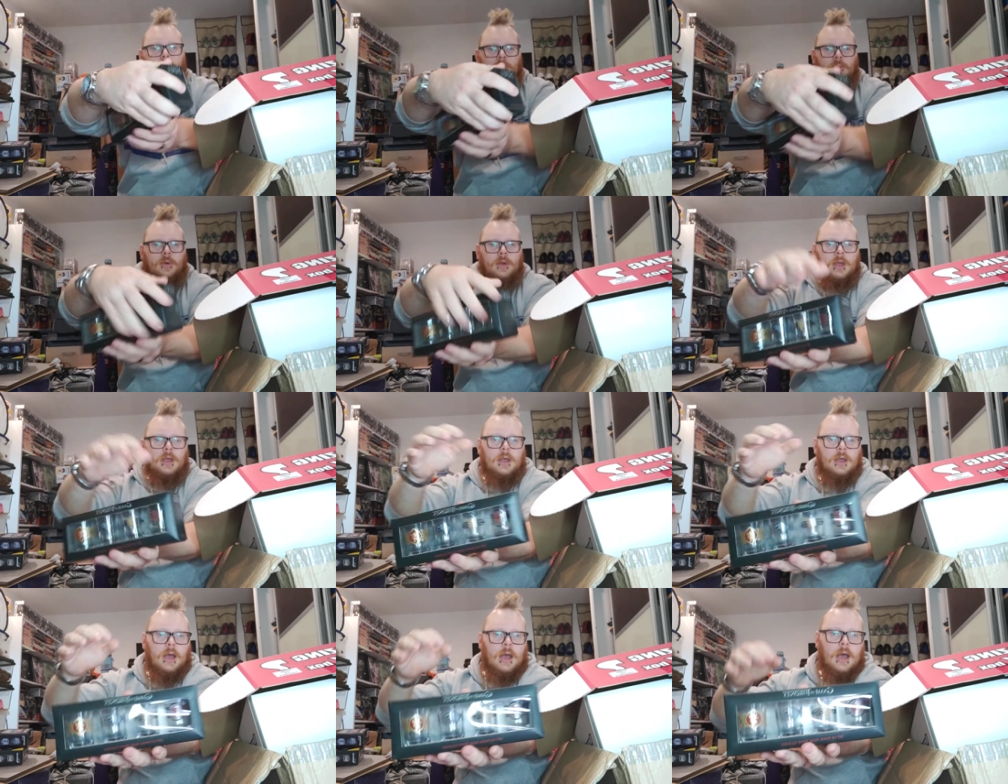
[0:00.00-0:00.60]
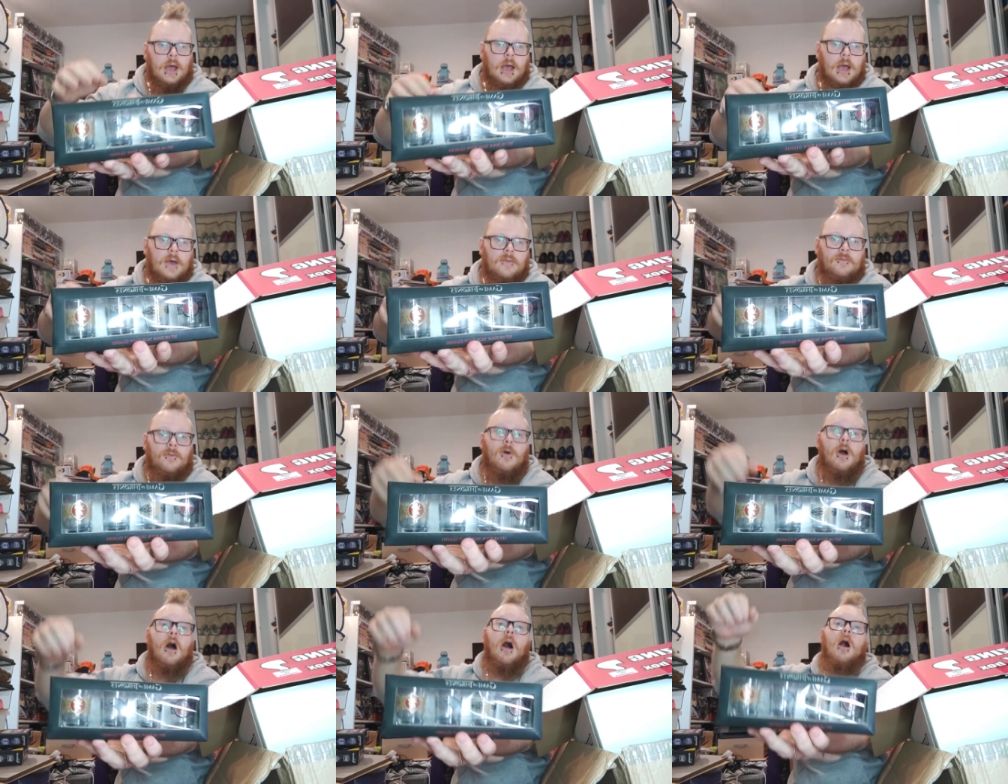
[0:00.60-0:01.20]
We
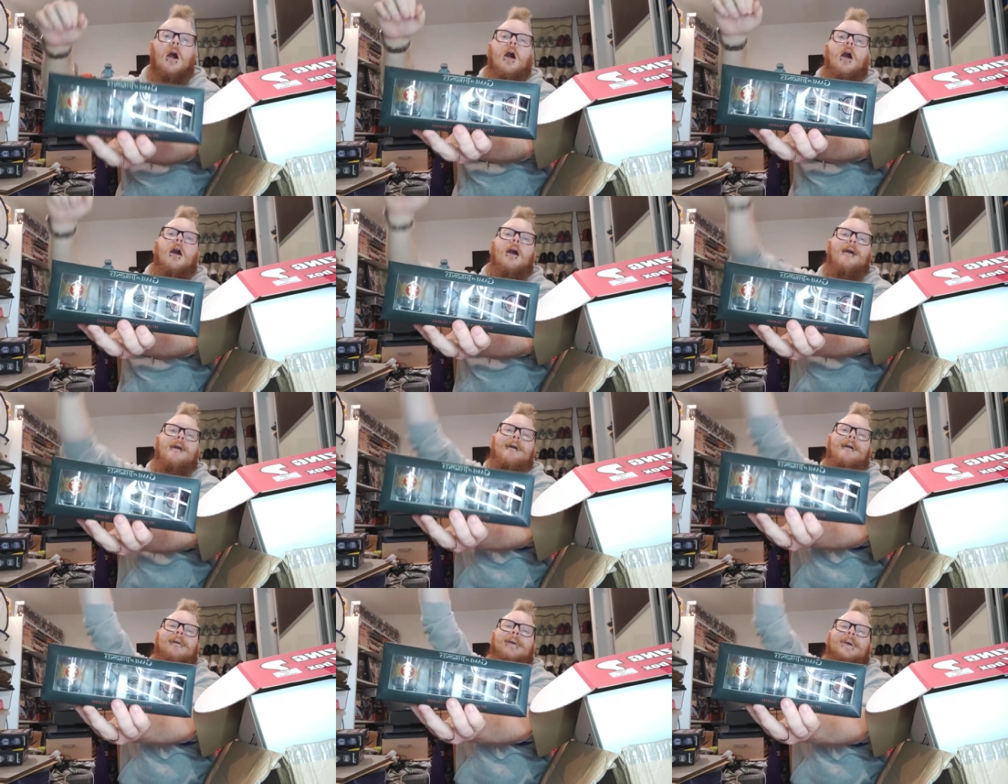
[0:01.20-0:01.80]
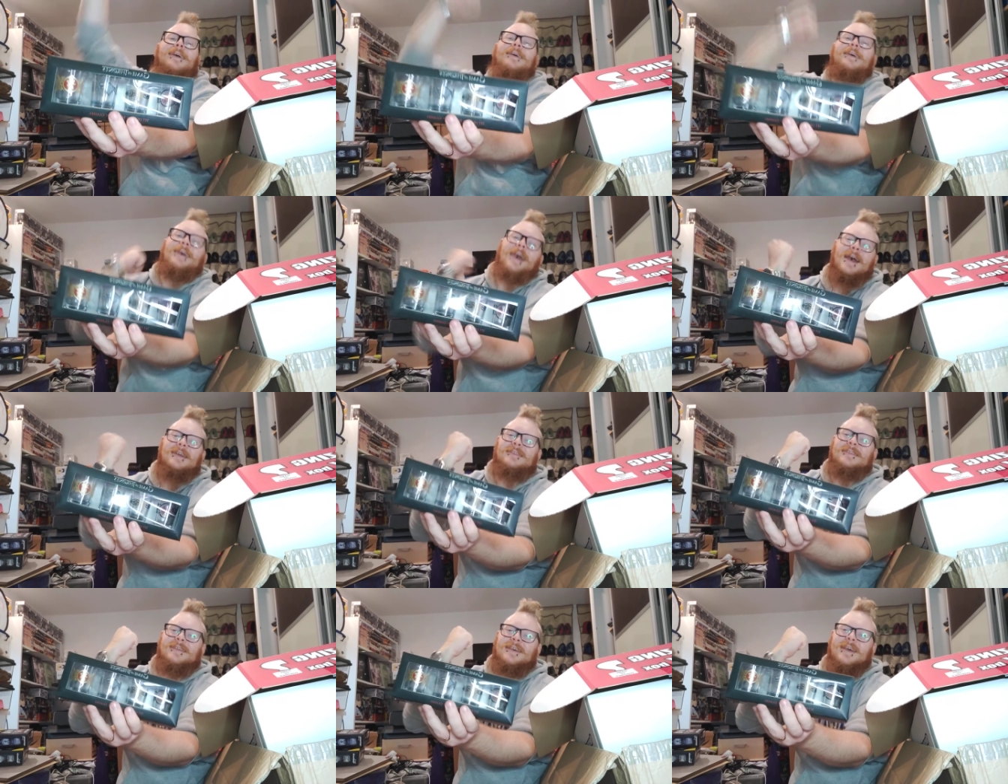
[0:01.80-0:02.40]
have... Oh,
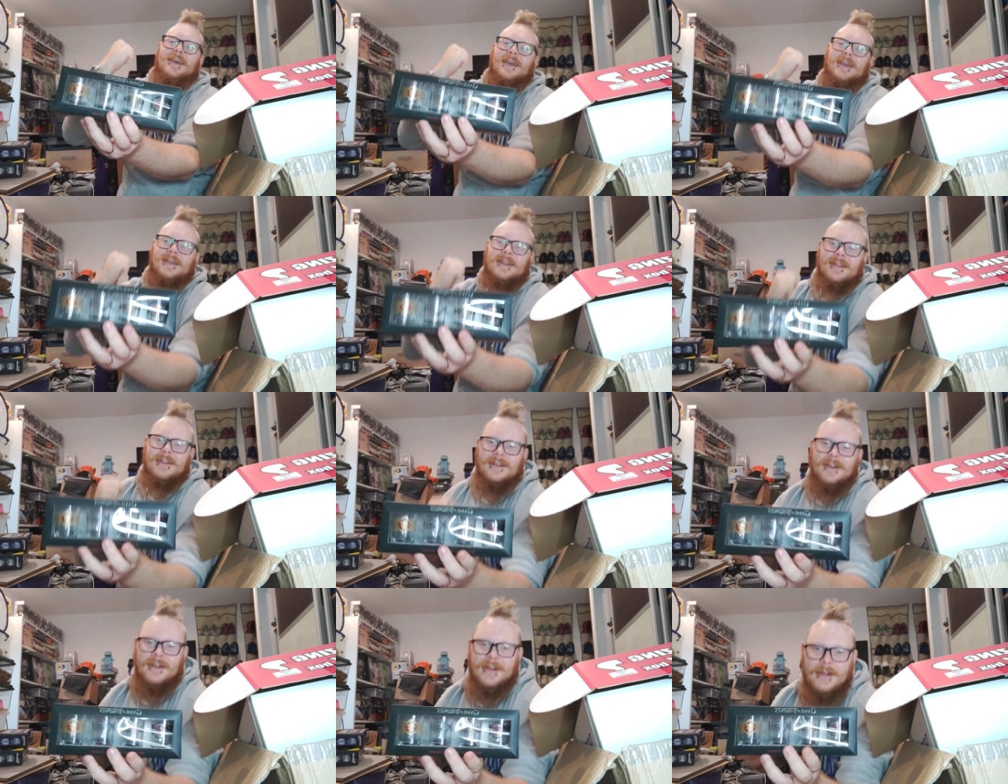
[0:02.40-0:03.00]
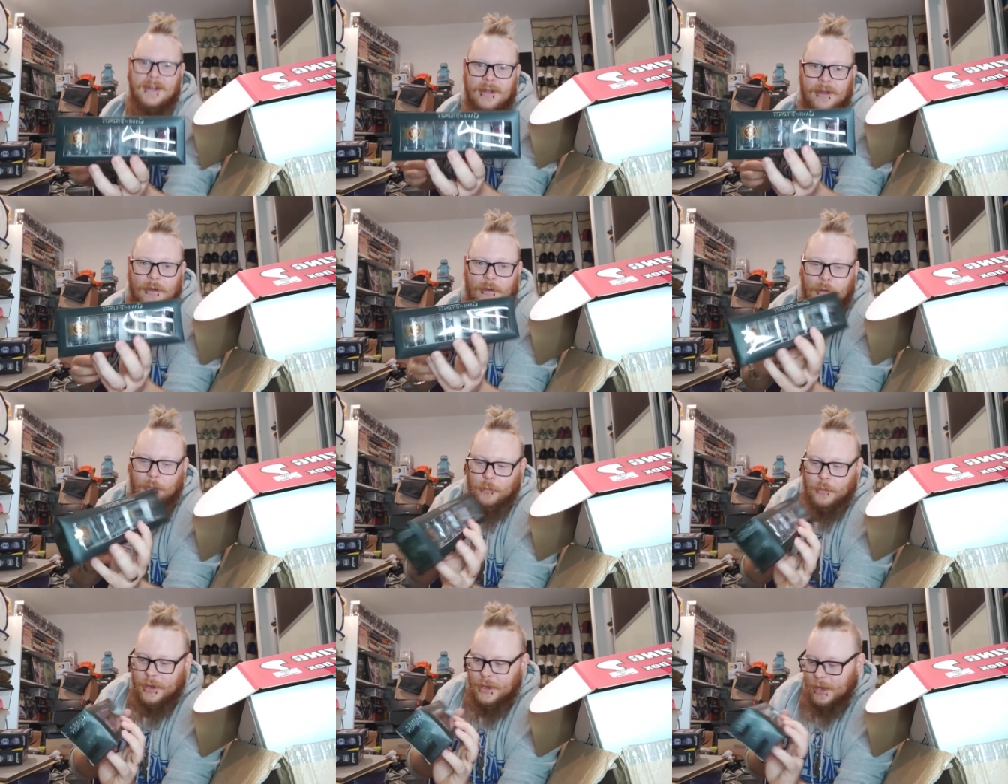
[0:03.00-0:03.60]
get in!
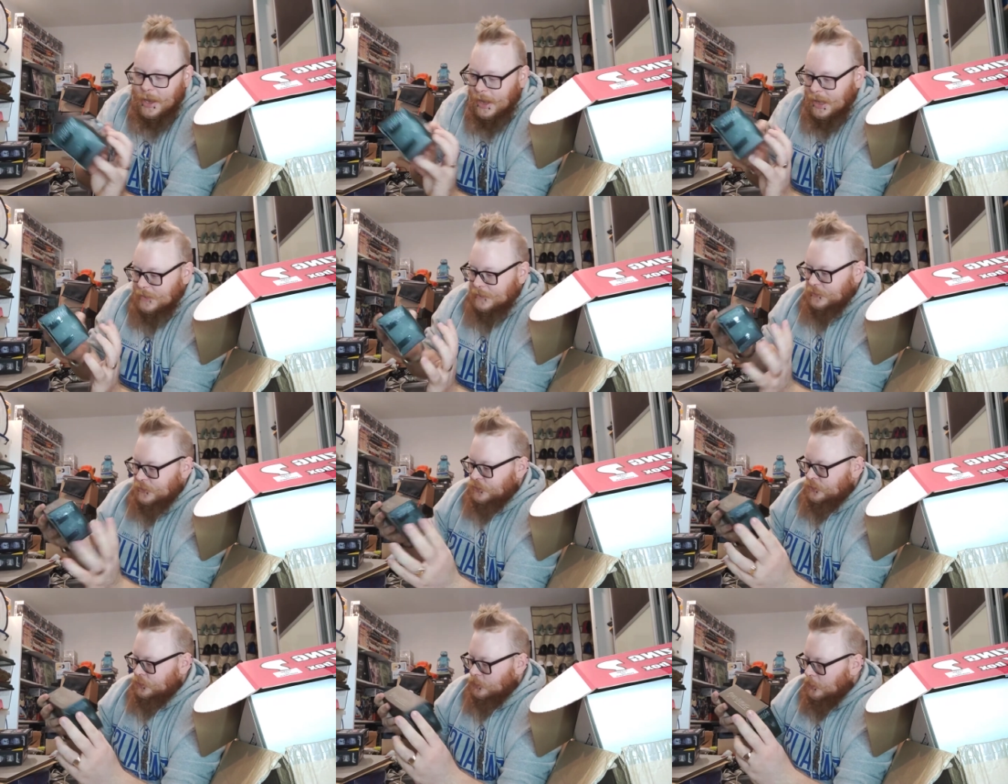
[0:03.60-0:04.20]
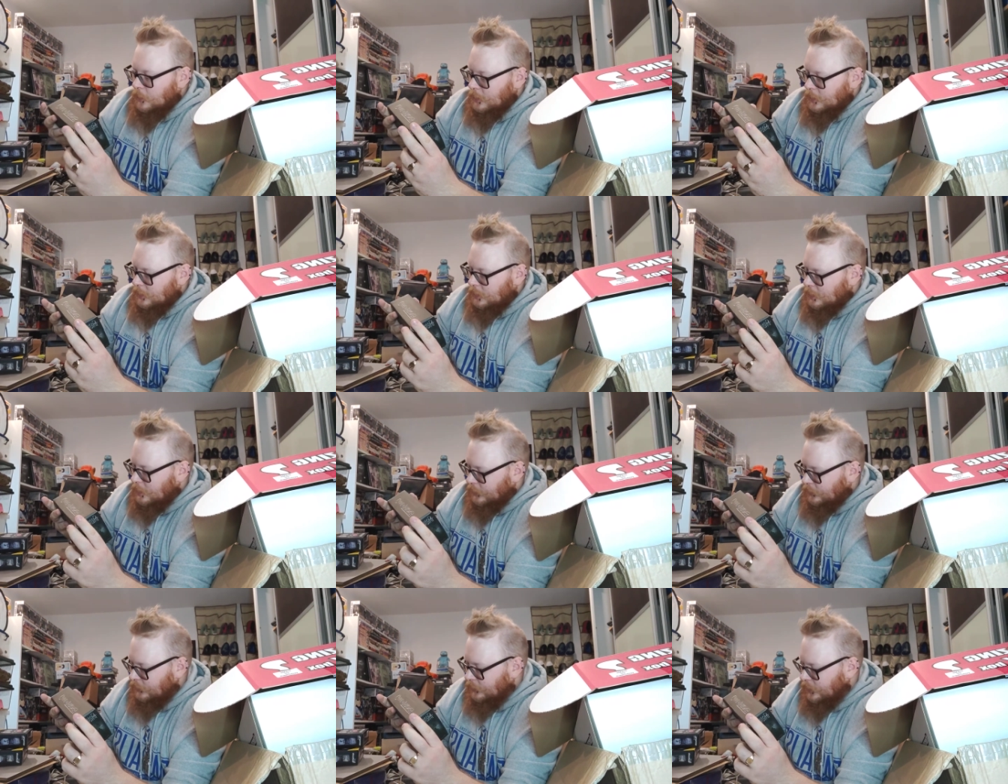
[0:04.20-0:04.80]
We have shot
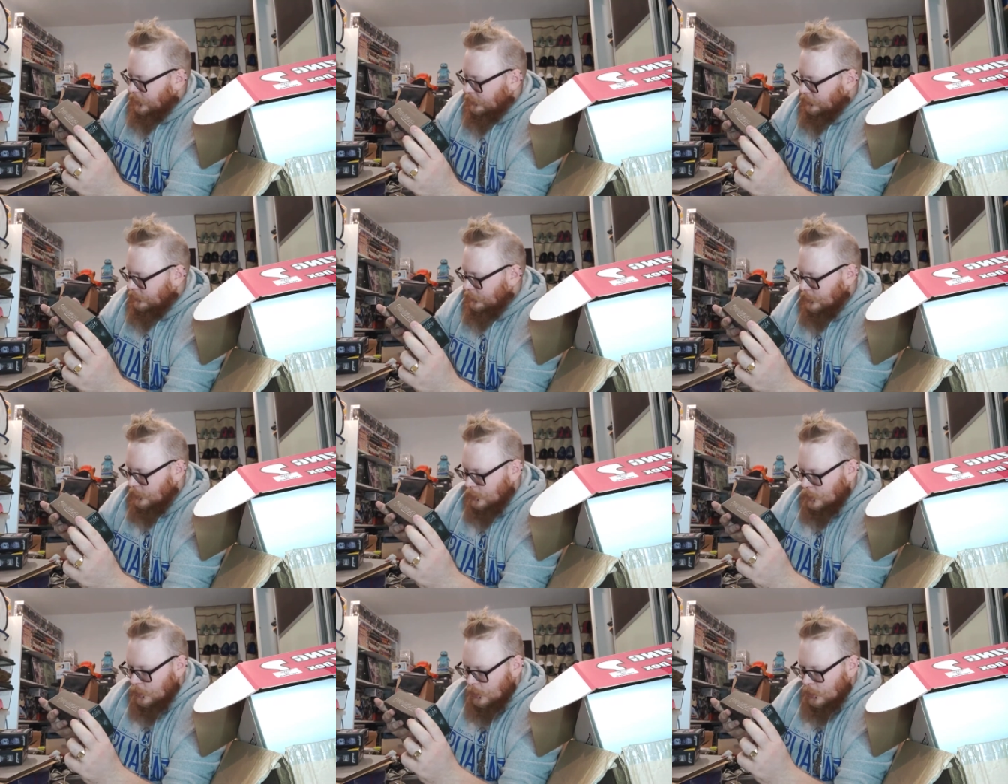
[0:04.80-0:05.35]
glasses.